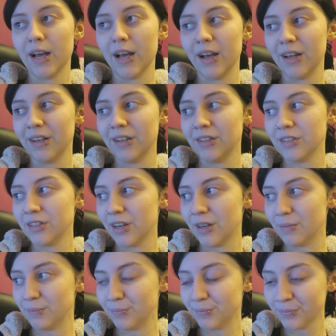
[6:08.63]

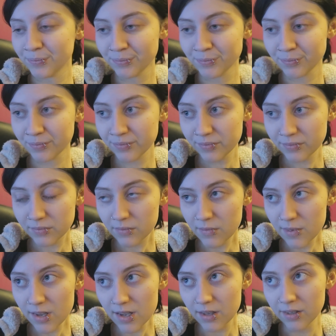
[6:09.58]
And
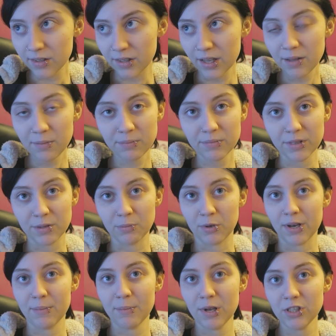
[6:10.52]
yeah, that's
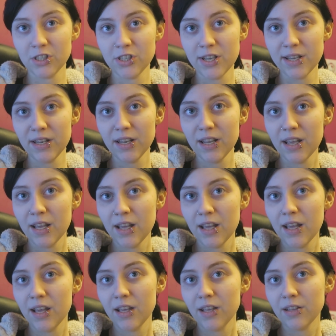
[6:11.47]
pretty much it.
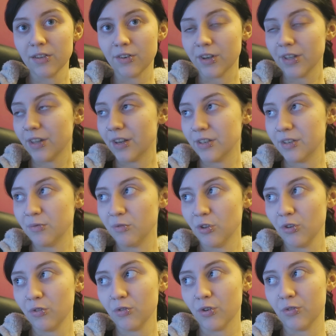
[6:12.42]
Sorry that I didn't
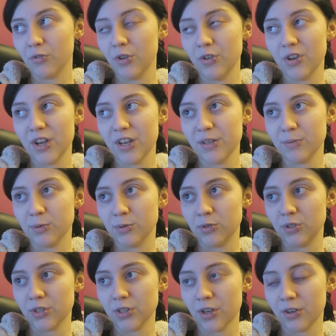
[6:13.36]
vlog for a few days, but
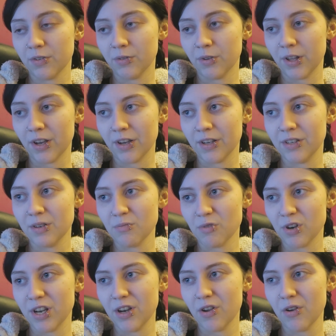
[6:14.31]
it's just kind of like I
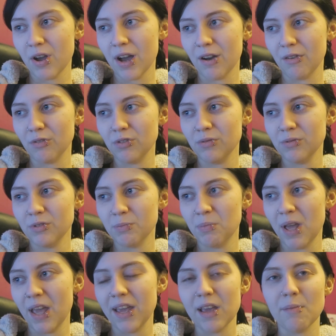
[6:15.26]
didn't really know how to
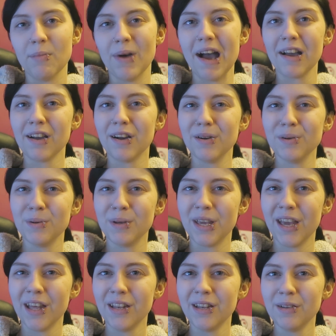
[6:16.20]
pick it back up
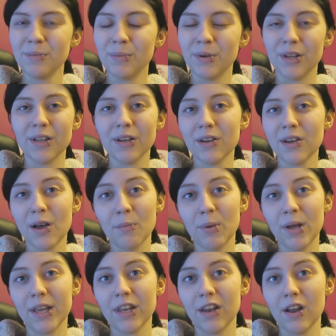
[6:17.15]
again, but
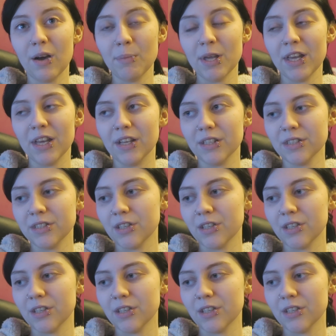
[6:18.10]
I'm picking it up here.